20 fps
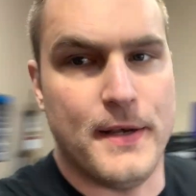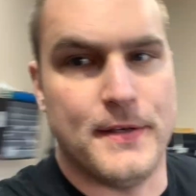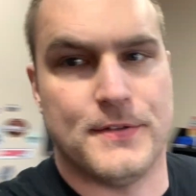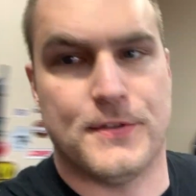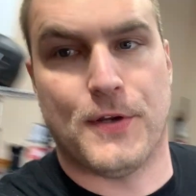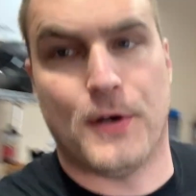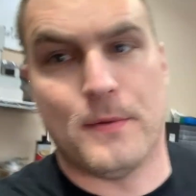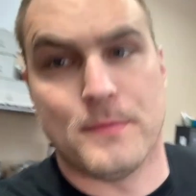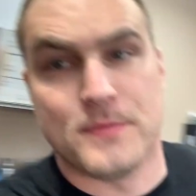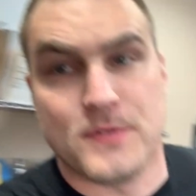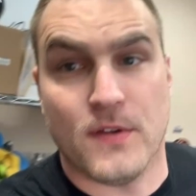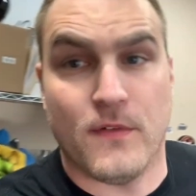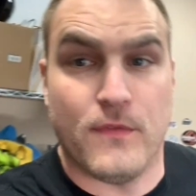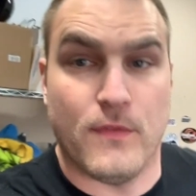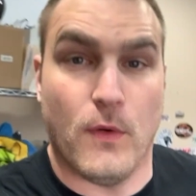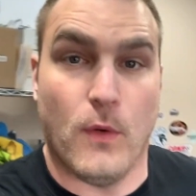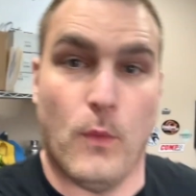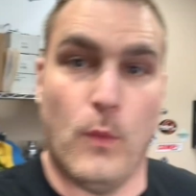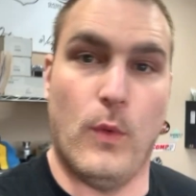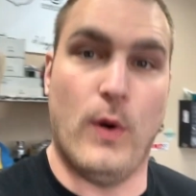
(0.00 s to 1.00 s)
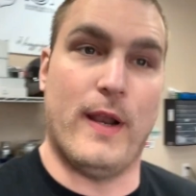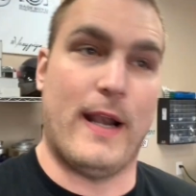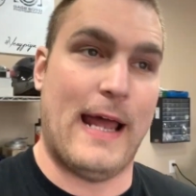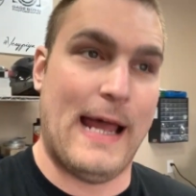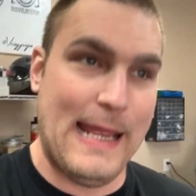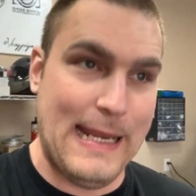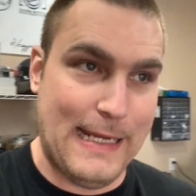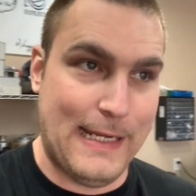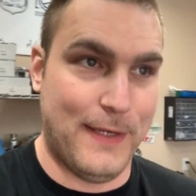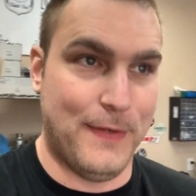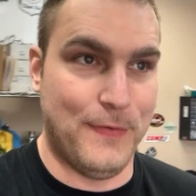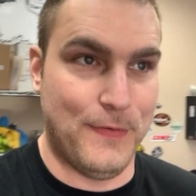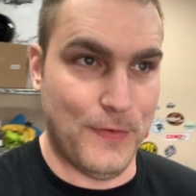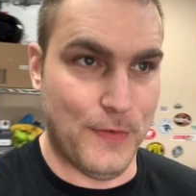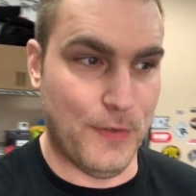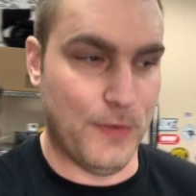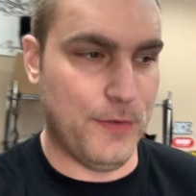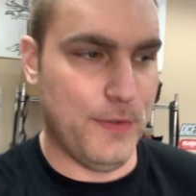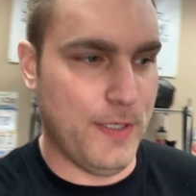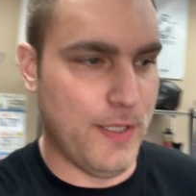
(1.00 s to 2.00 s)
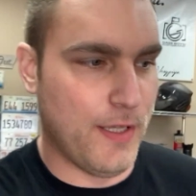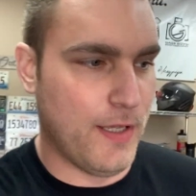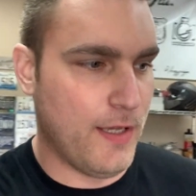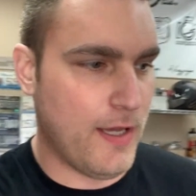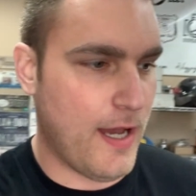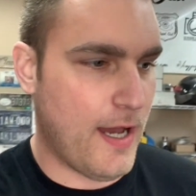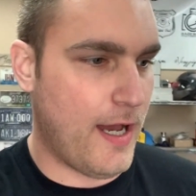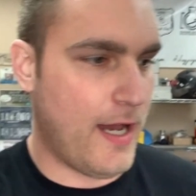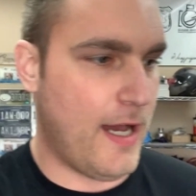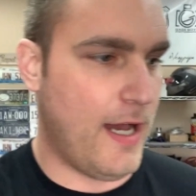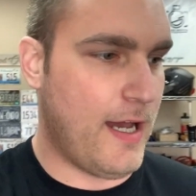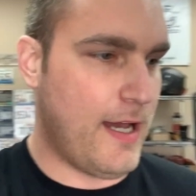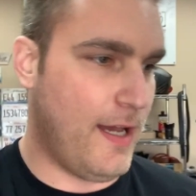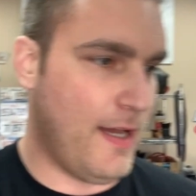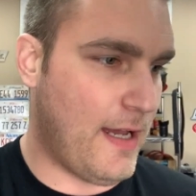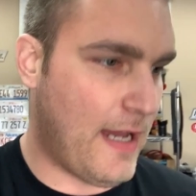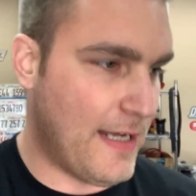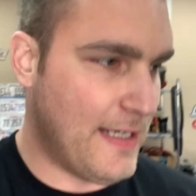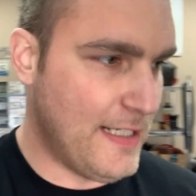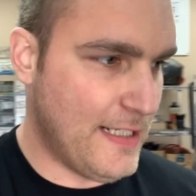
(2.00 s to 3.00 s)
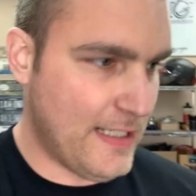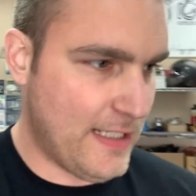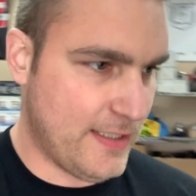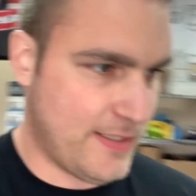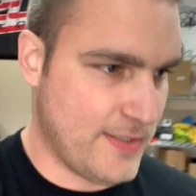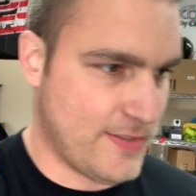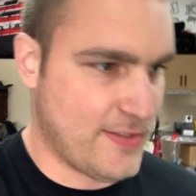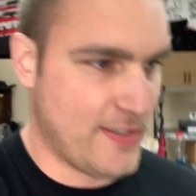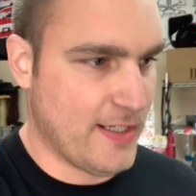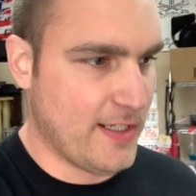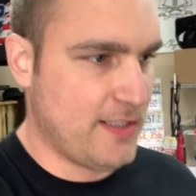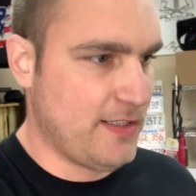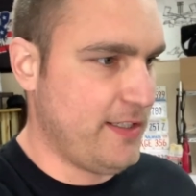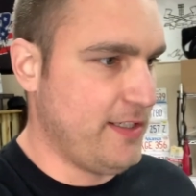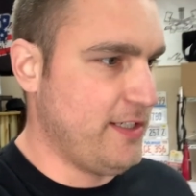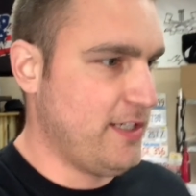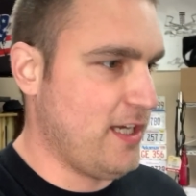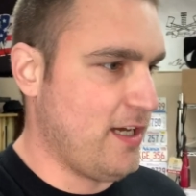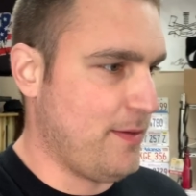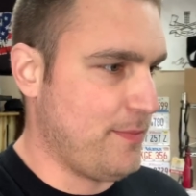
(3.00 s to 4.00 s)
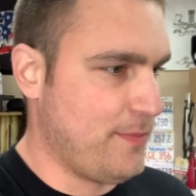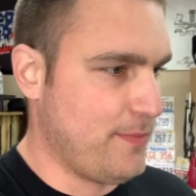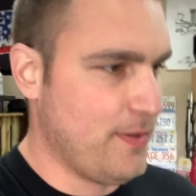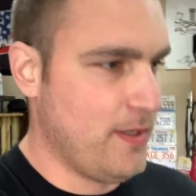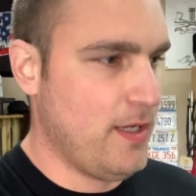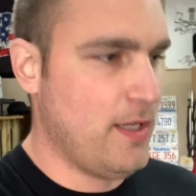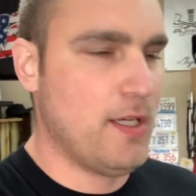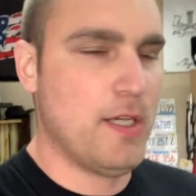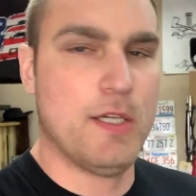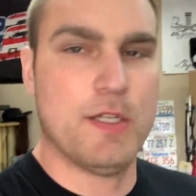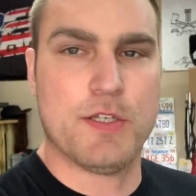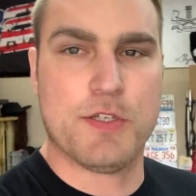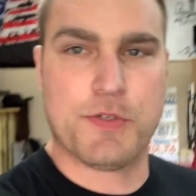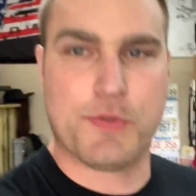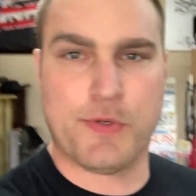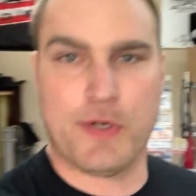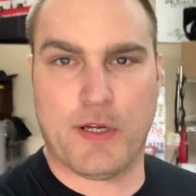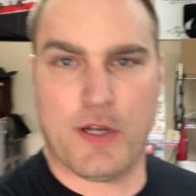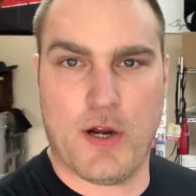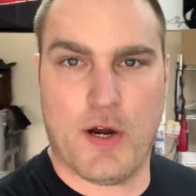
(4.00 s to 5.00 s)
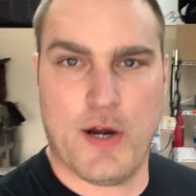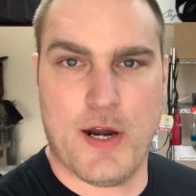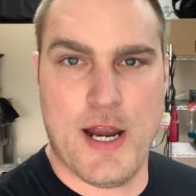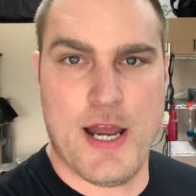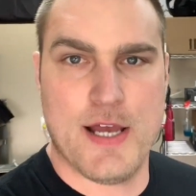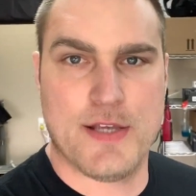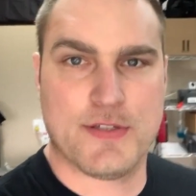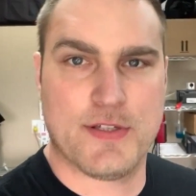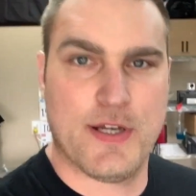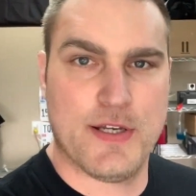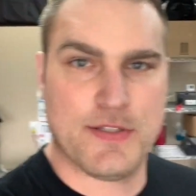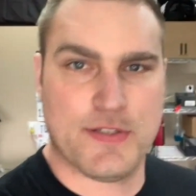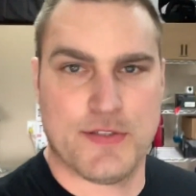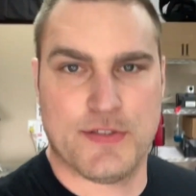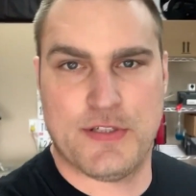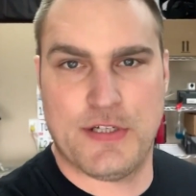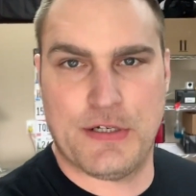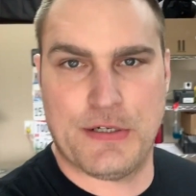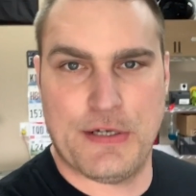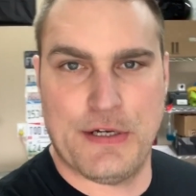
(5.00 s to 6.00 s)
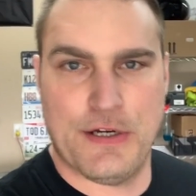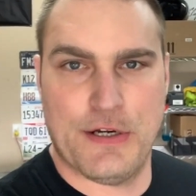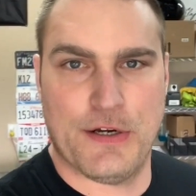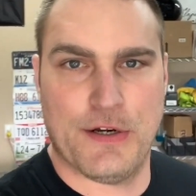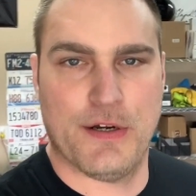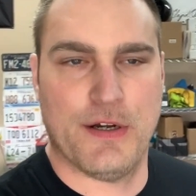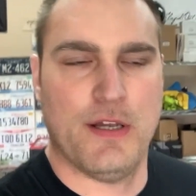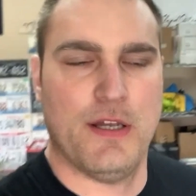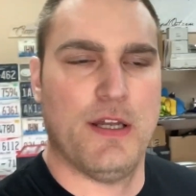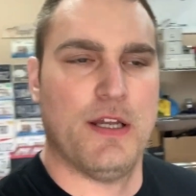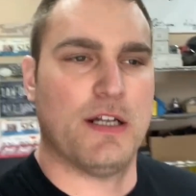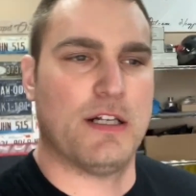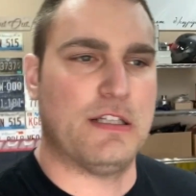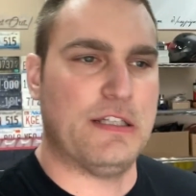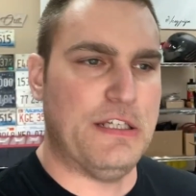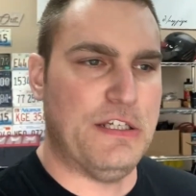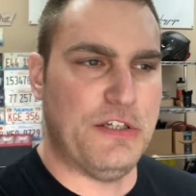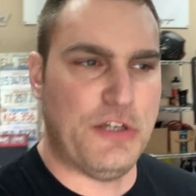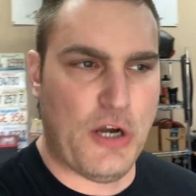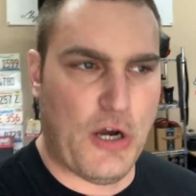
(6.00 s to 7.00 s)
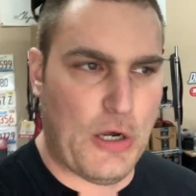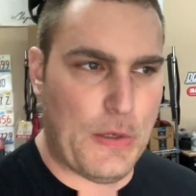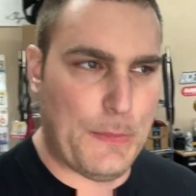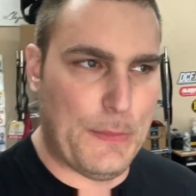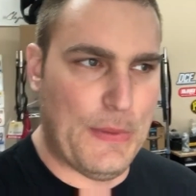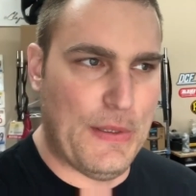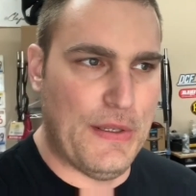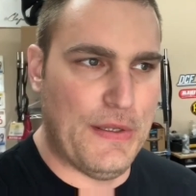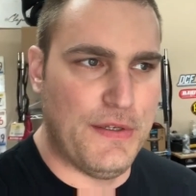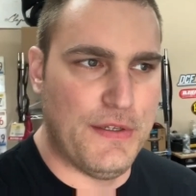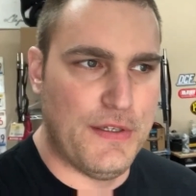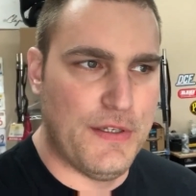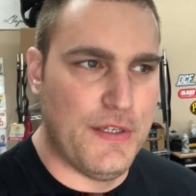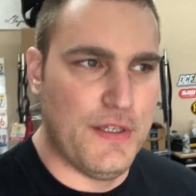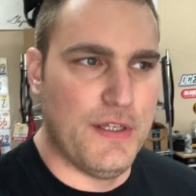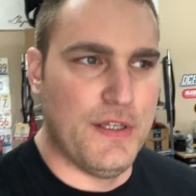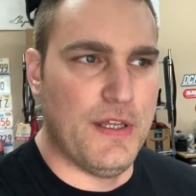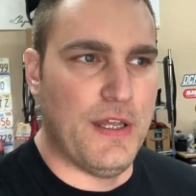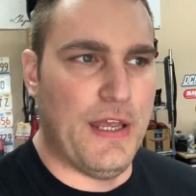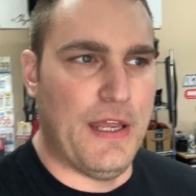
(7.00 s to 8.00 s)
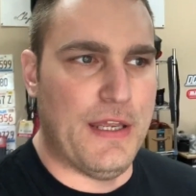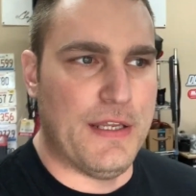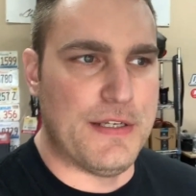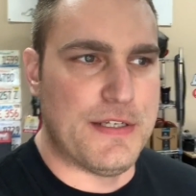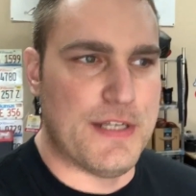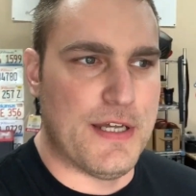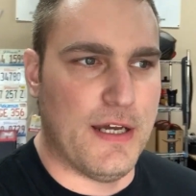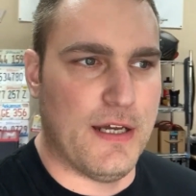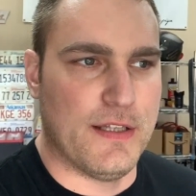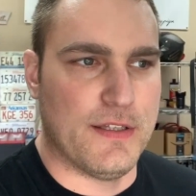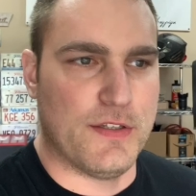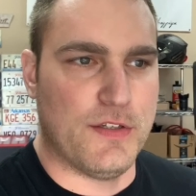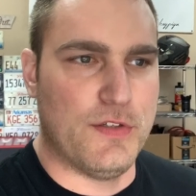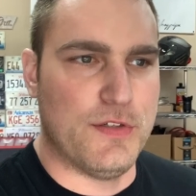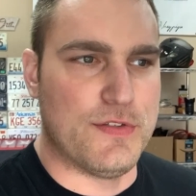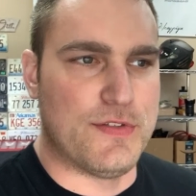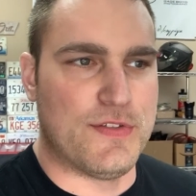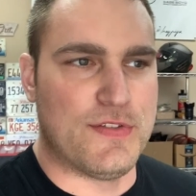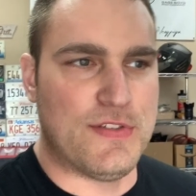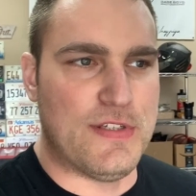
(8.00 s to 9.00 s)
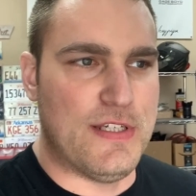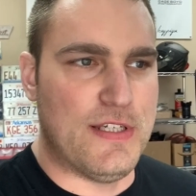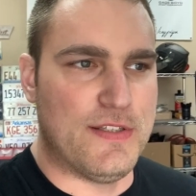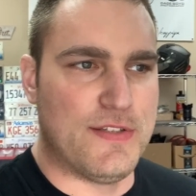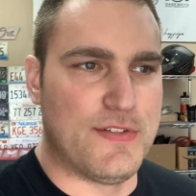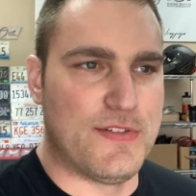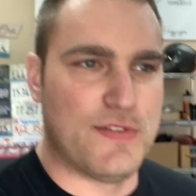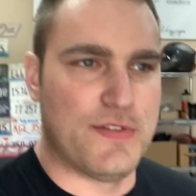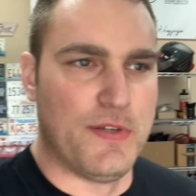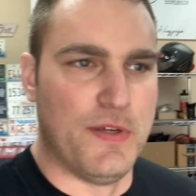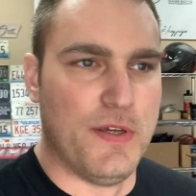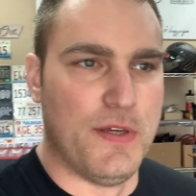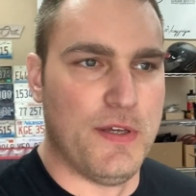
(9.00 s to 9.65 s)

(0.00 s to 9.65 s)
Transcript: in terms of what I can do, I need to get this thing cleaned up. Street Car has nice interior, clean carpet, and good seats,